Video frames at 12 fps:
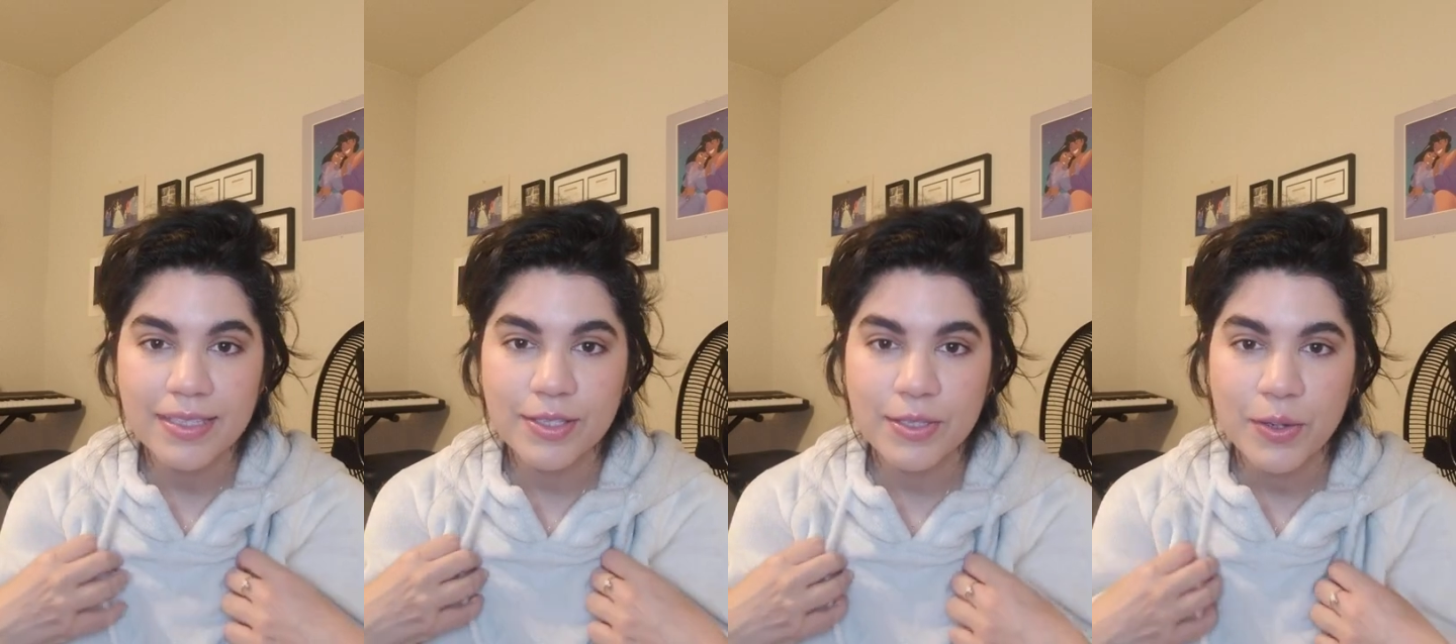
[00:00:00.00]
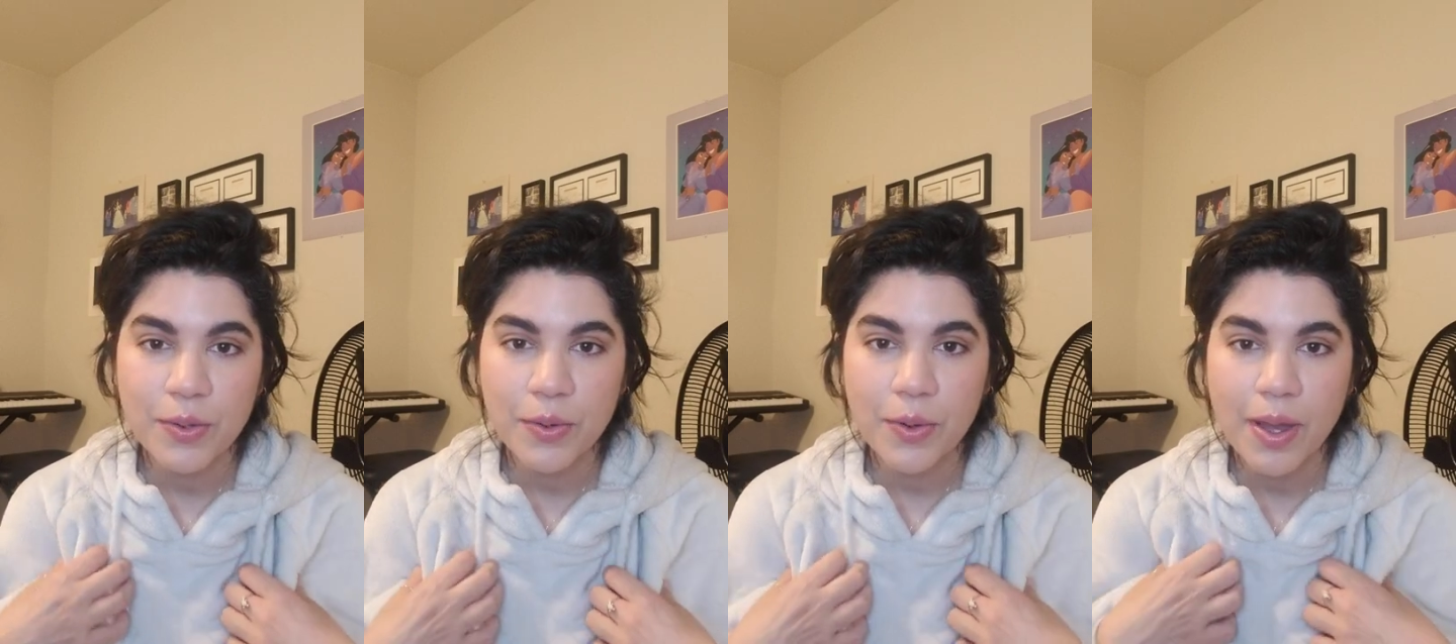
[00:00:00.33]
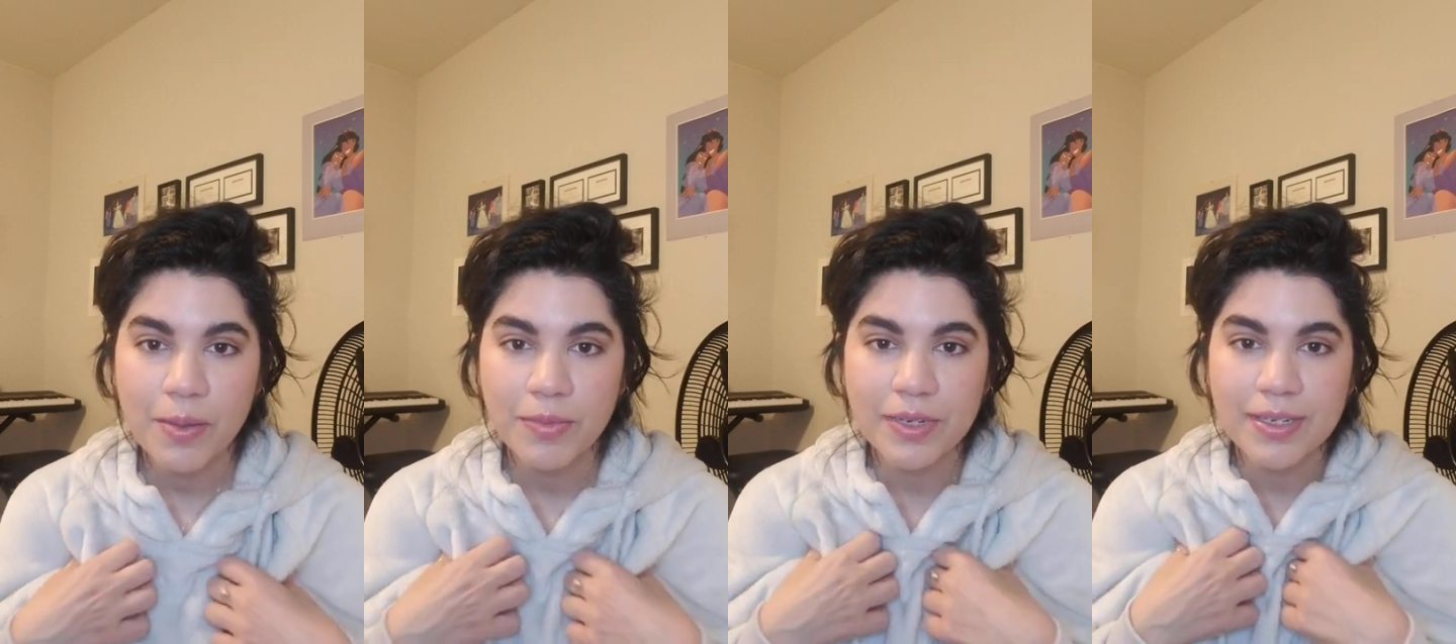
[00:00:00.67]
so
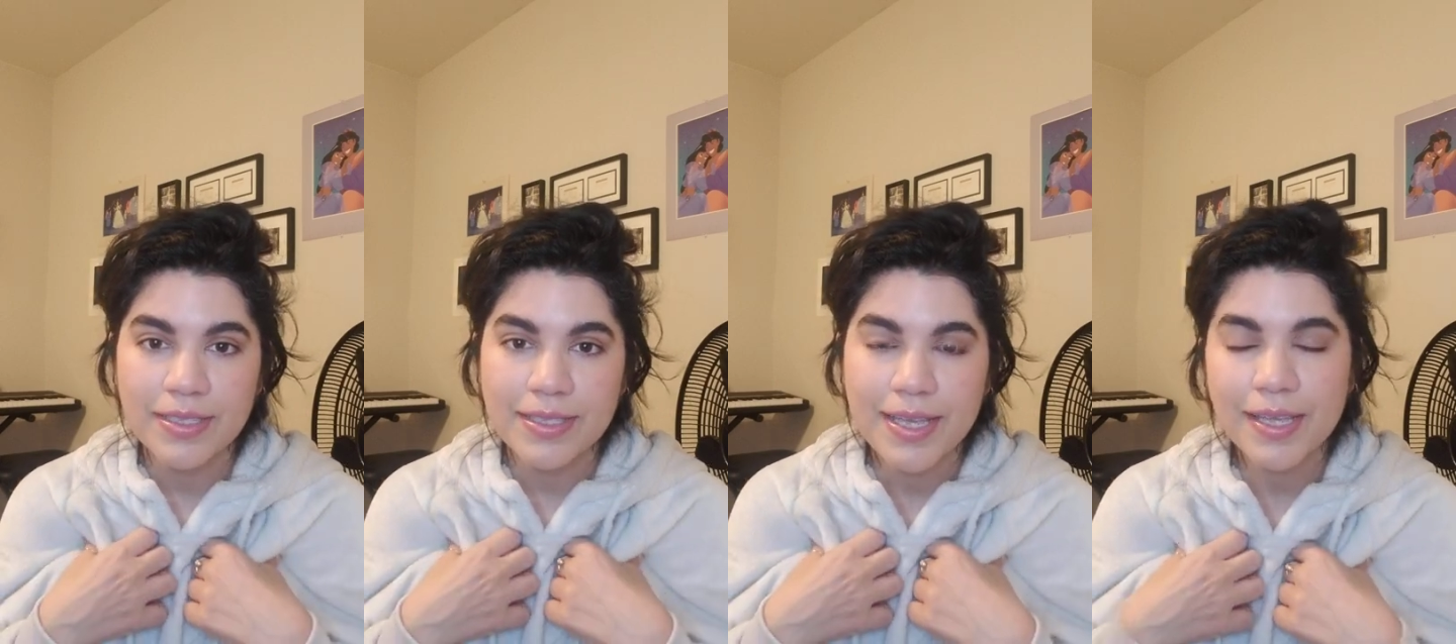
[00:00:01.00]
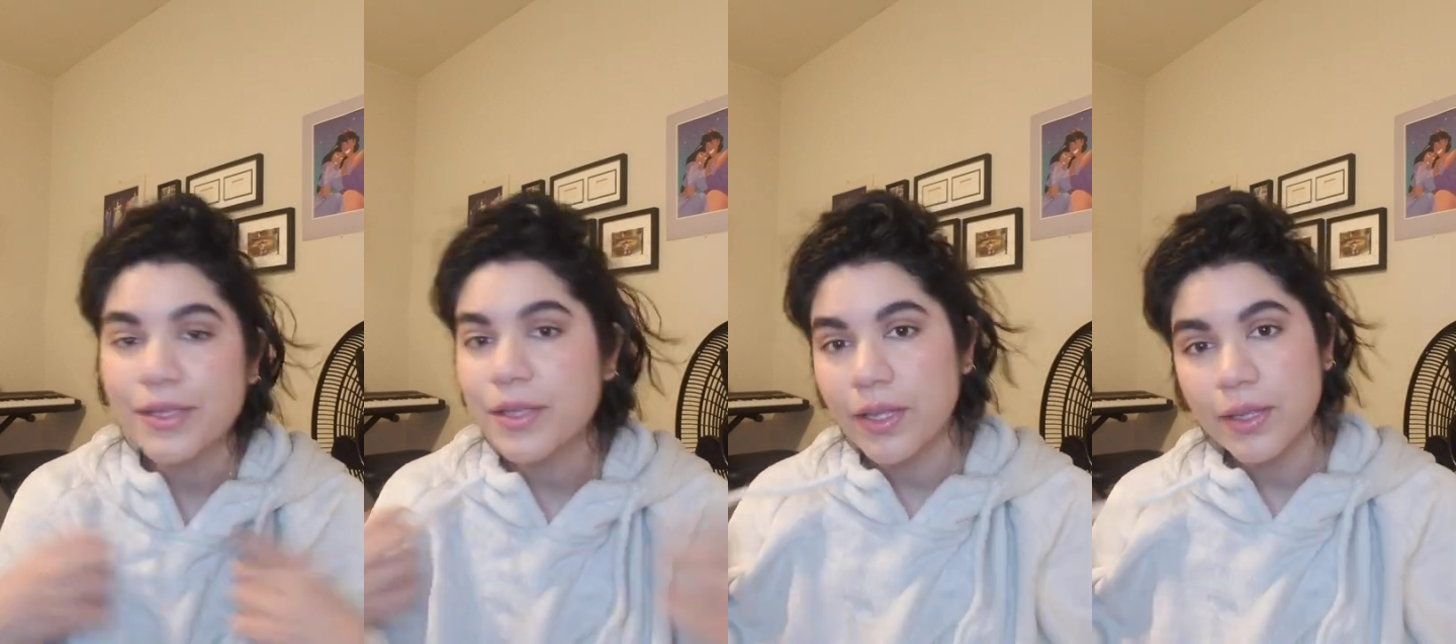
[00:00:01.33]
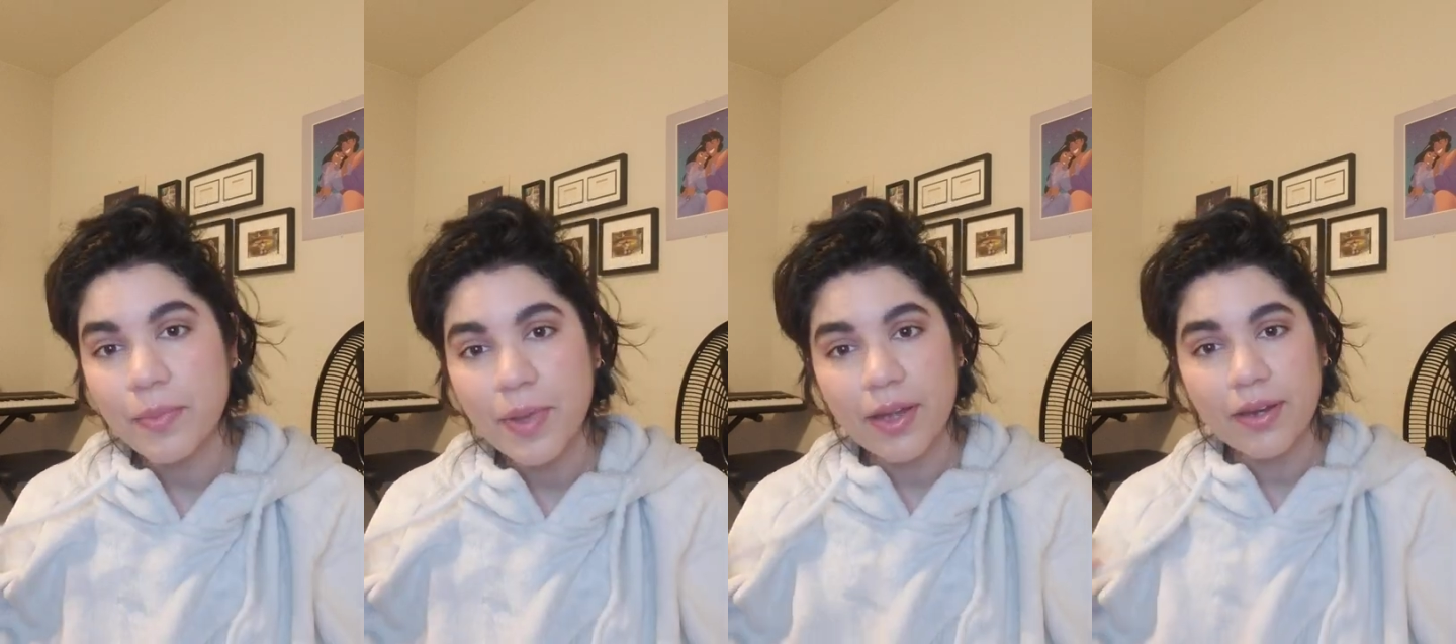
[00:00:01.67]
I'm gonna tell y'all
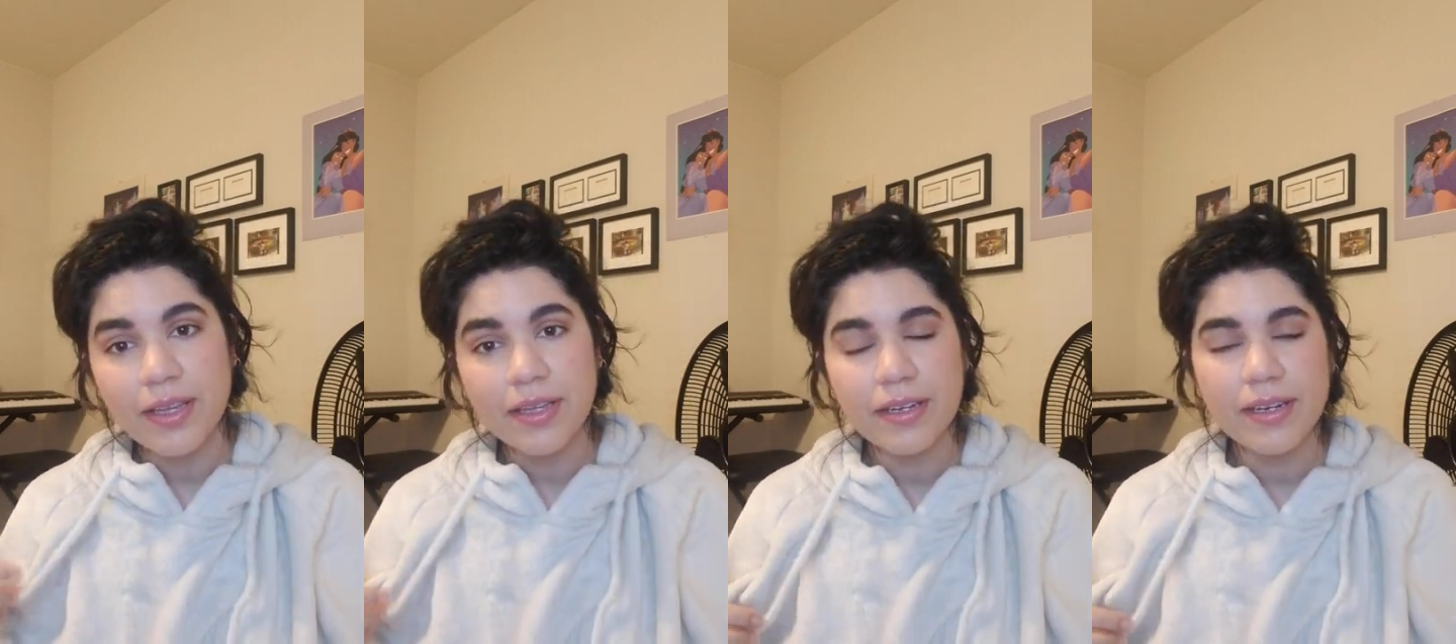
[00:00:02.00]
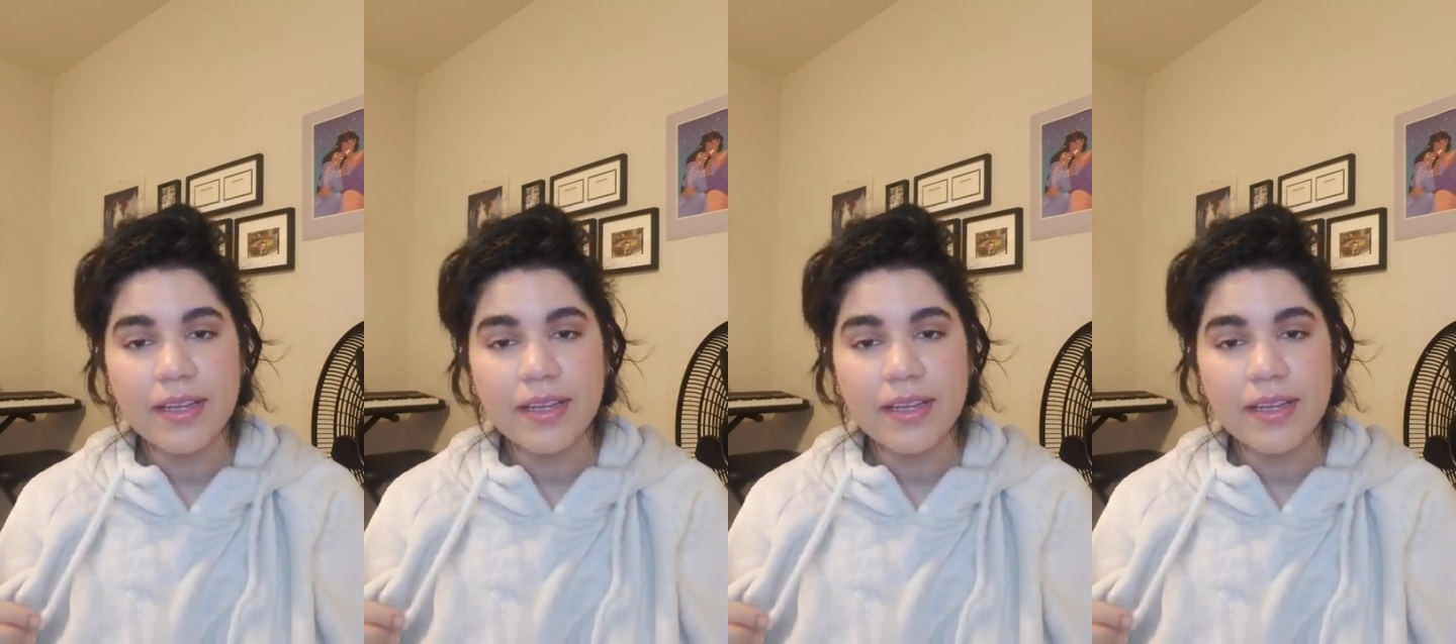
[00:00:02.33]
about it